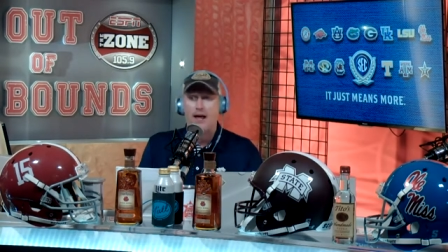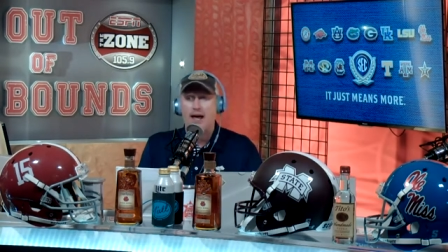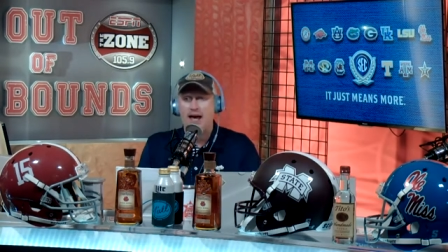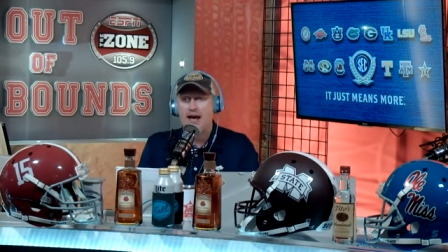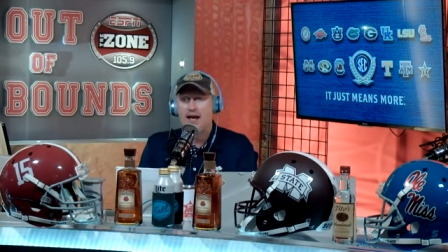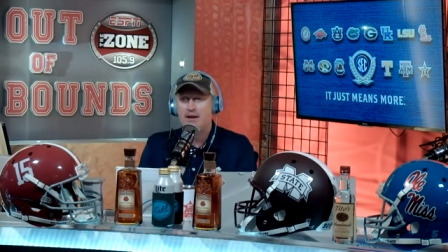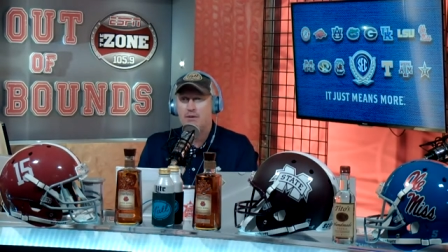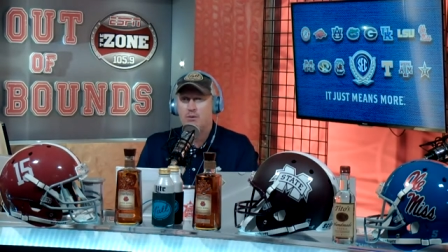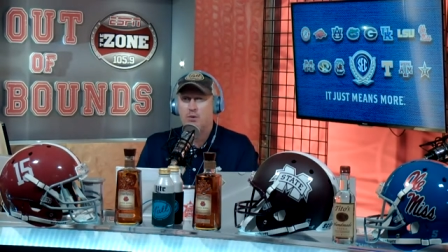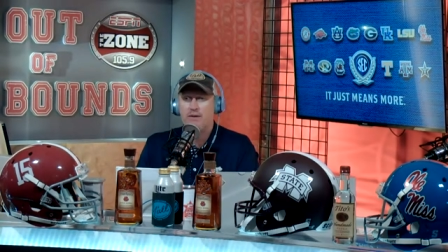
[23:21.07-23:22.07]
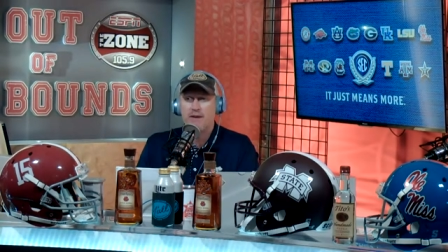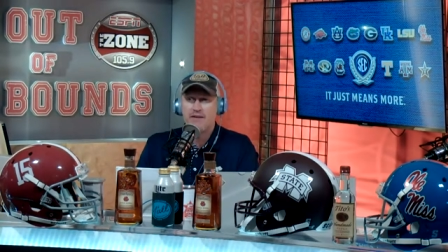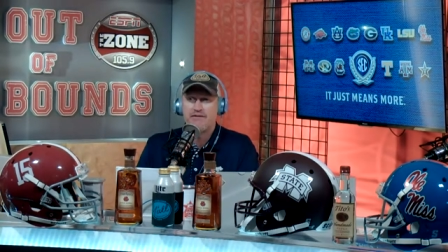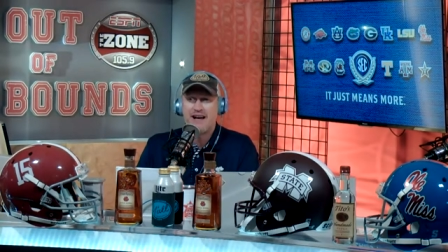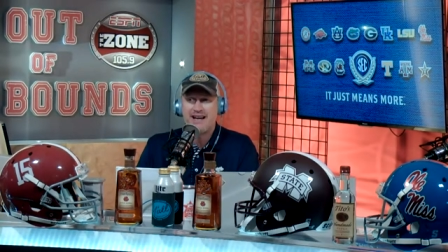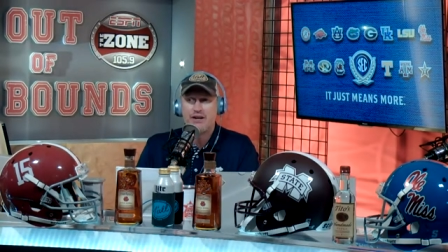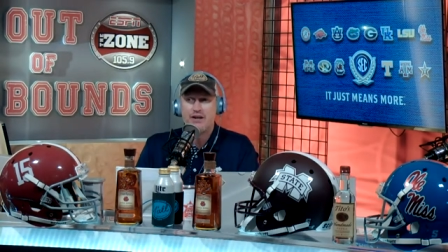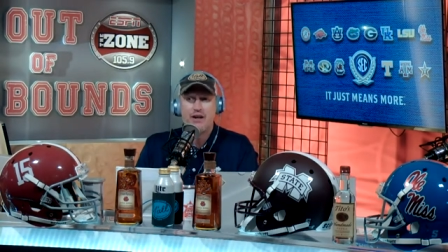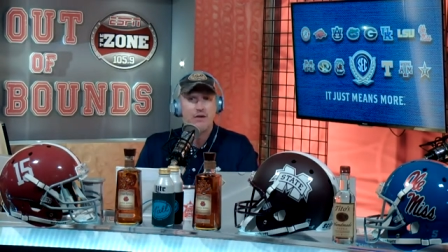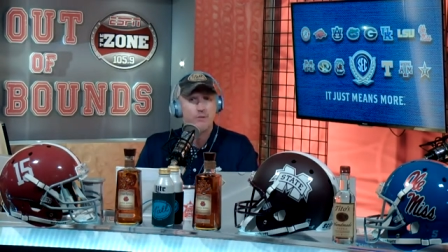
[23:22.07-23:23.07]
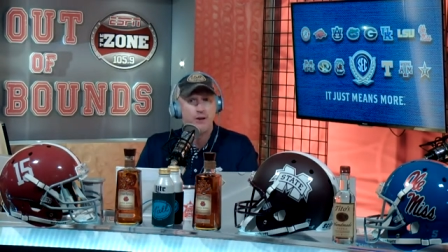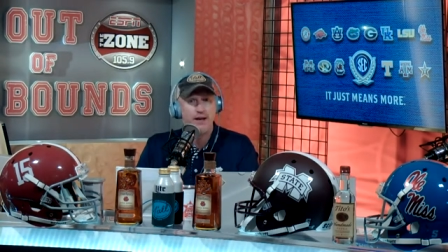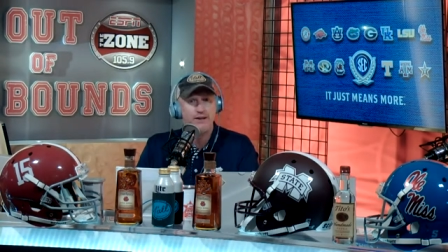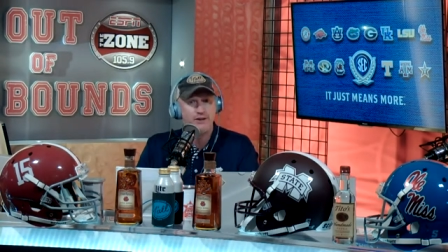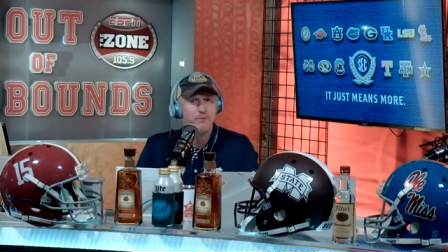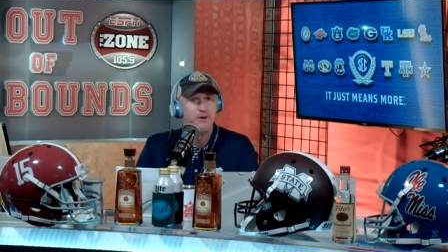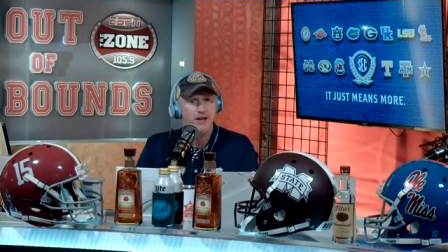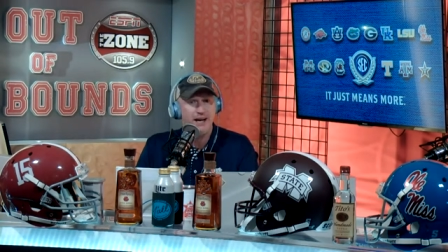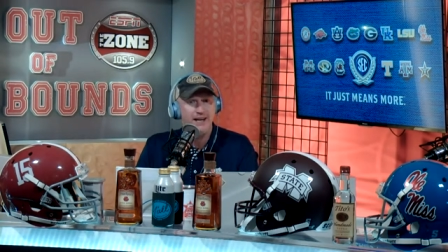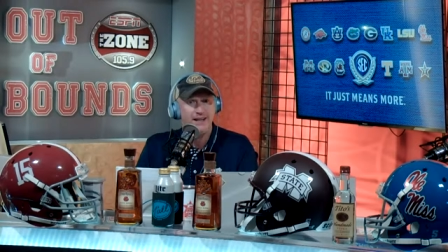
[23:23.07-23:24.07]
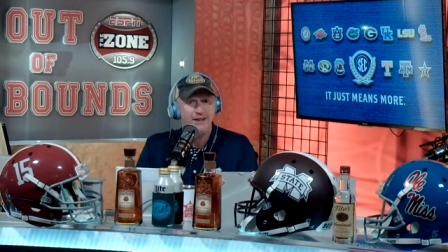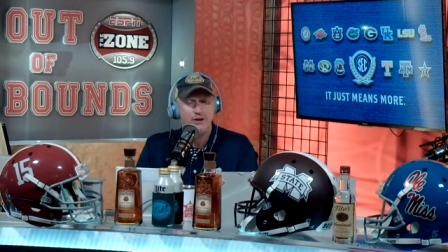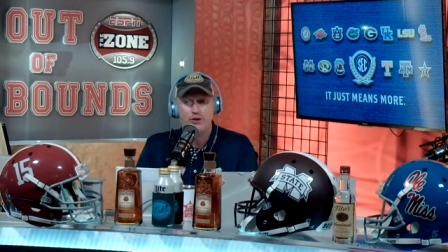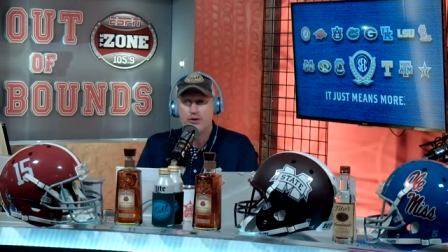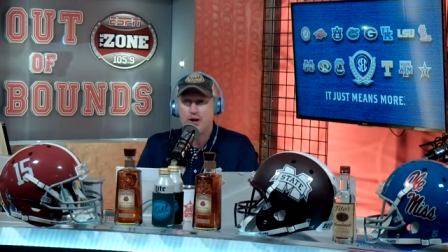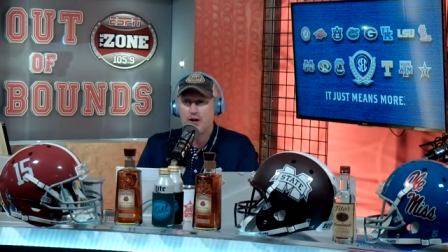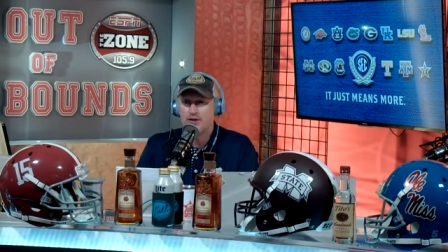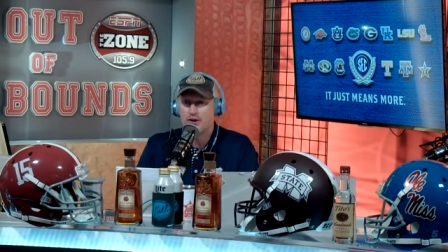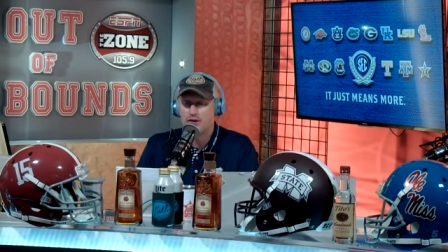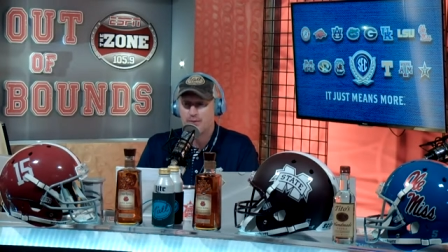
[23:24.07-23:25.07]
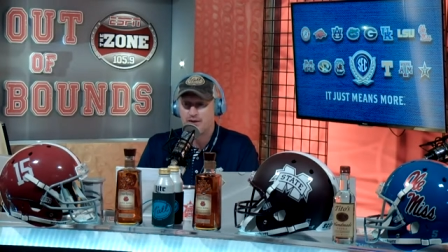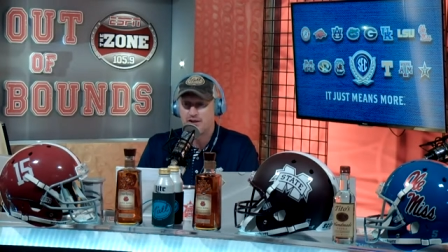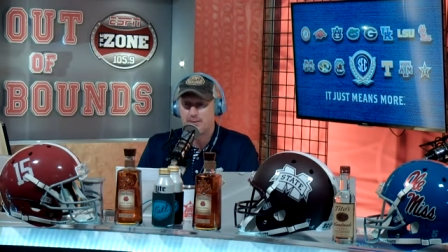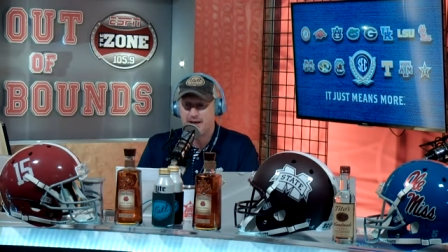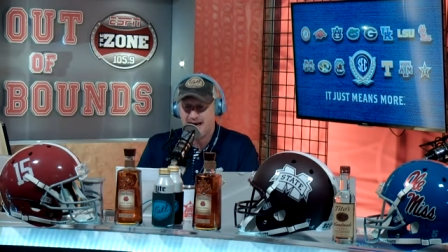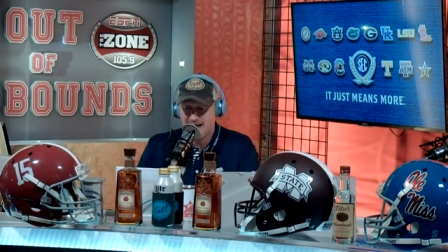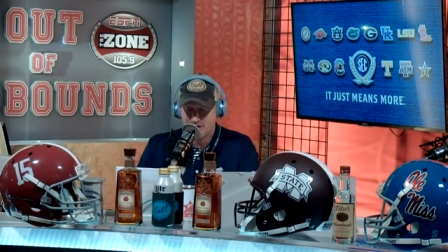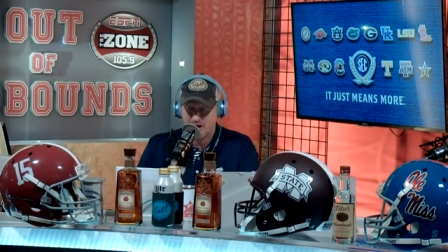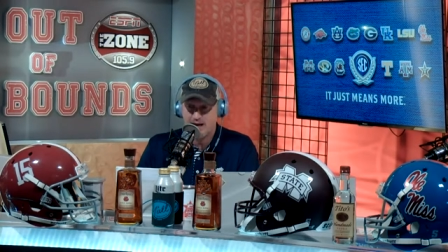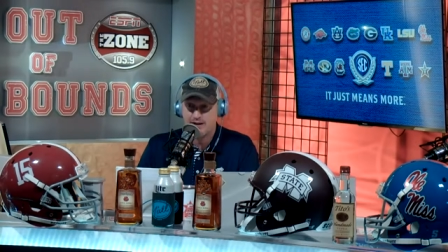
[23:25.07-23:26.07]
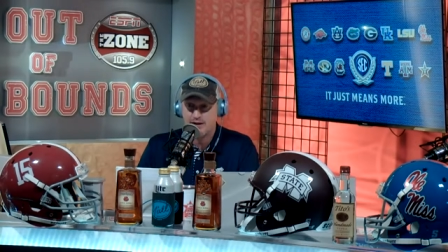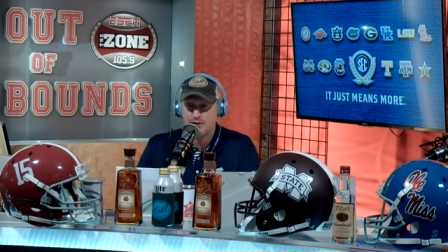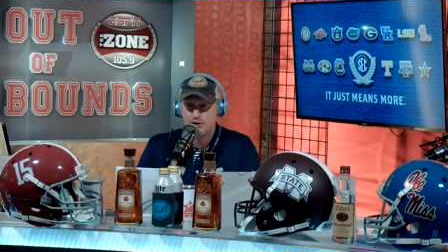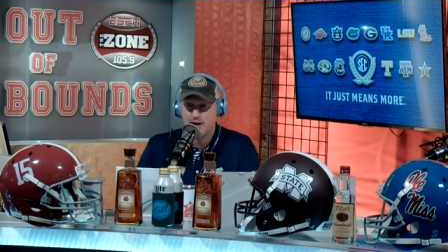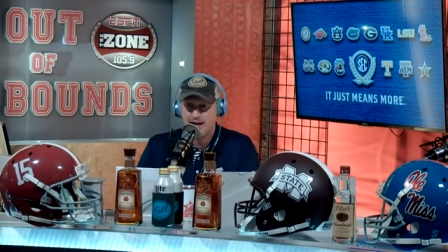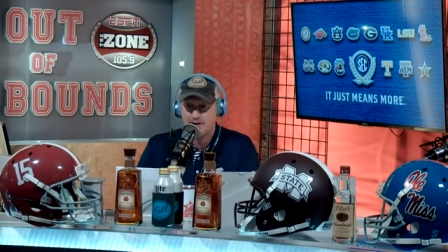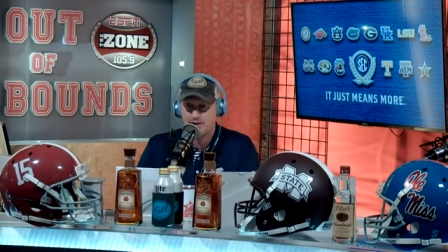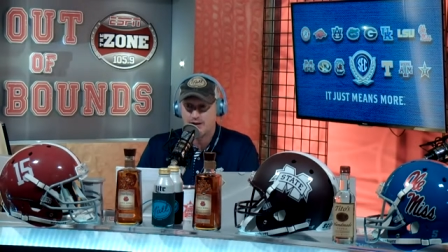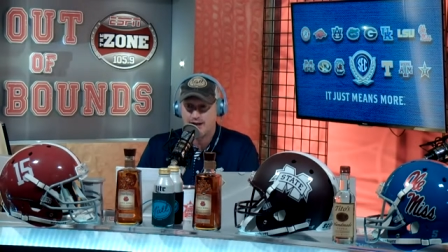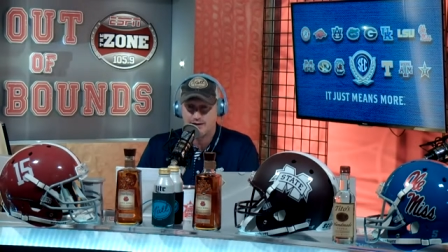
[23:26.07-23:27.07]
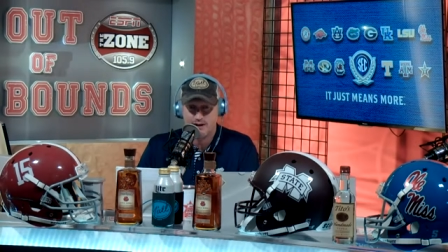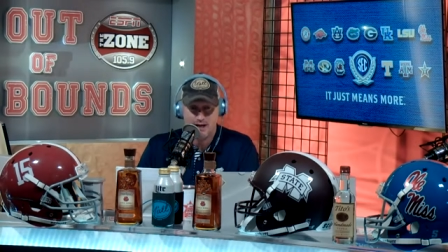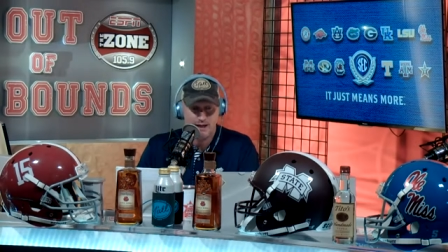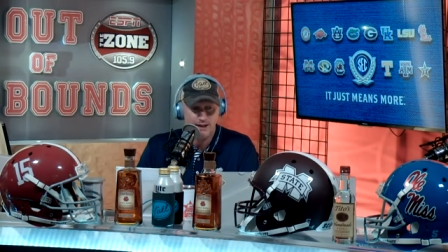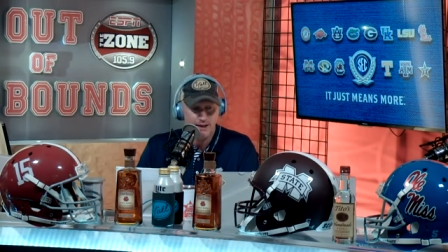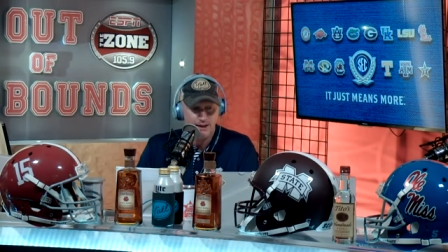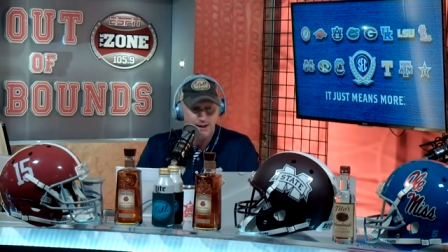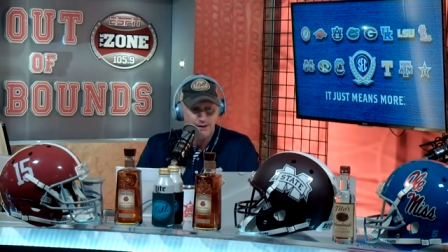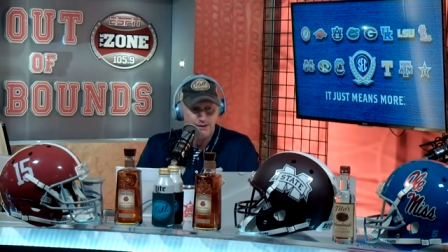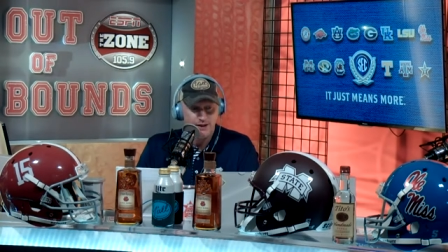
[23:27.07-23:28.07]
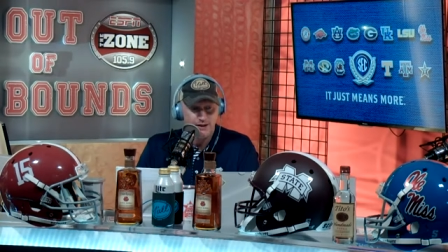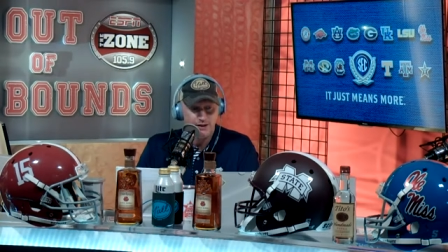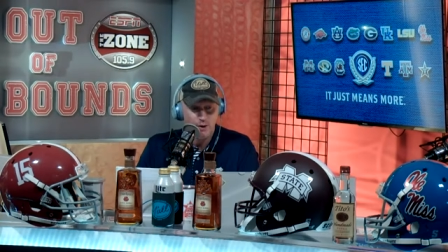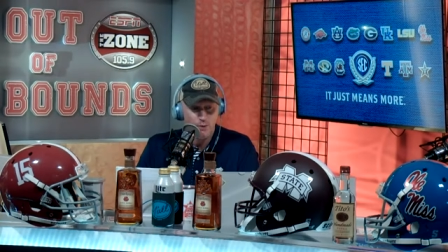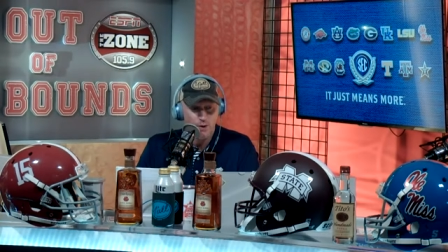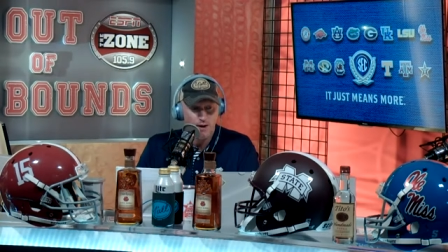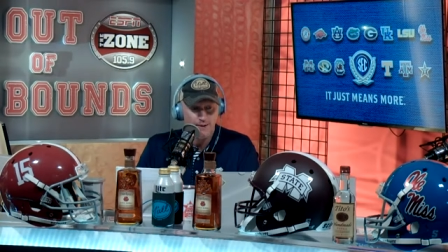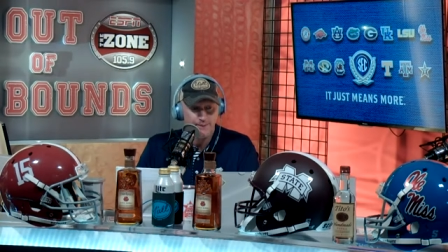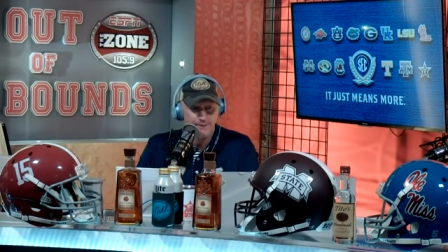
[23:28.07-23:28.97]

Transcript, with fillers: and we may find another place to play. Your thoughts on the Mississippi Ag John Deere Tractor text line 601